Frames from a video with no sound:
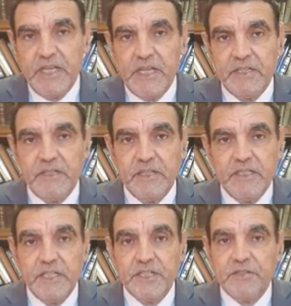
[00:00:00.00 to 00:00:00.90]
And
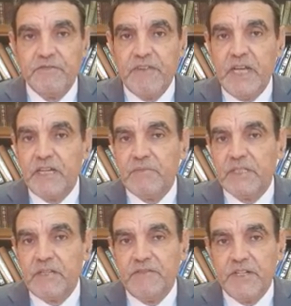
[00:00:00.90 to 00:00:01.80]
these
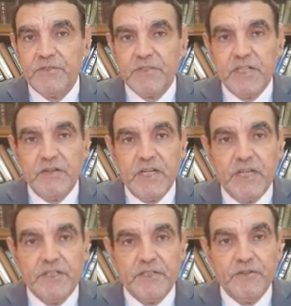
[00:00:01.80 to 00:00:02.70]
environmental factors now
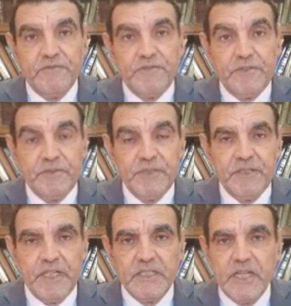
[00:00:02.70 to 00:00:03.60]
are
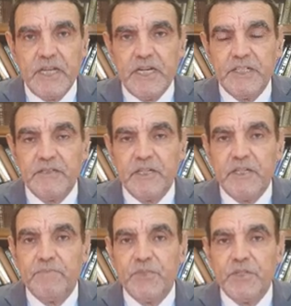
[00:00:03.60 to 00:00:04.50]
confirmed that
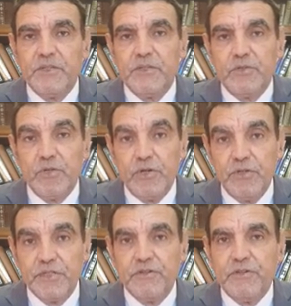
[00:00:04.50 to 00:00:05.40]
are
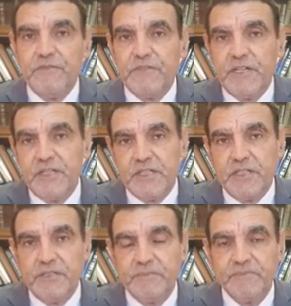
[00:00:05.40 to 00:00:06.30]
cause of
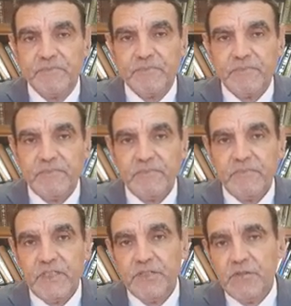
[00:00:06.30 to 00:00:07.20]
cancer.
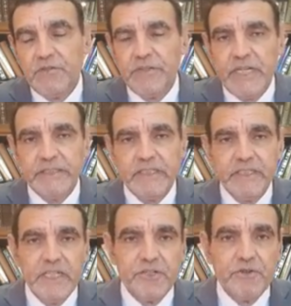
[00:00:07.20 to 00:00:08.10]
So
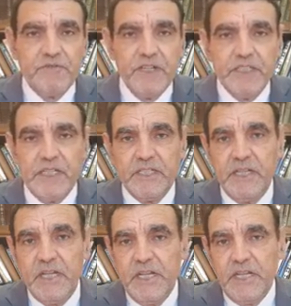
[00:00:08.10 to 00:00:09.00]
nitrate and sulfate are
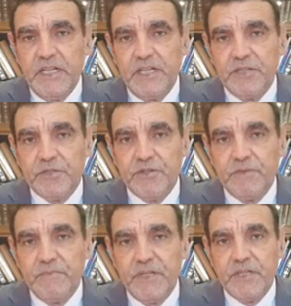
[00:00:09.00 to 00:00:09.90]

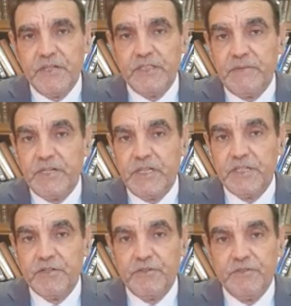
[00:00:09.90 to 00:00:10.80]
some
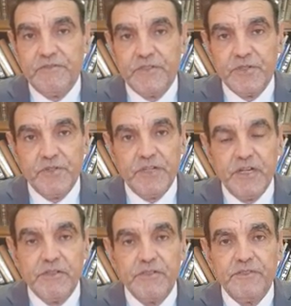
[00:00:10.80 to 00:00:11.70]
contaminants of
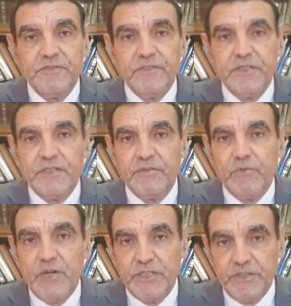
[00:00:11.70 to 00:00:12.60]
soil, of
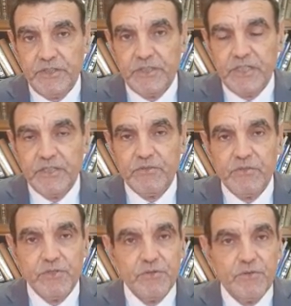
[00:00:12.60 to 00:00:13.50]
water, and
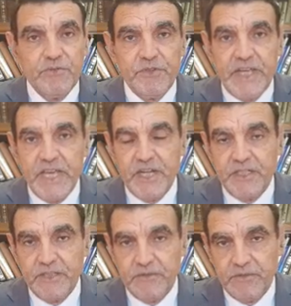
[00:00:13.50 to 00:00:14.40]
also of the
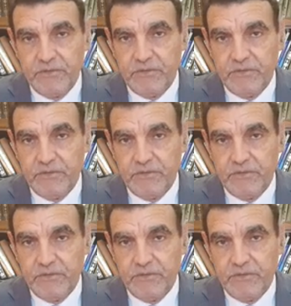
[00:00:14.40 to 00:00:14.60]
air.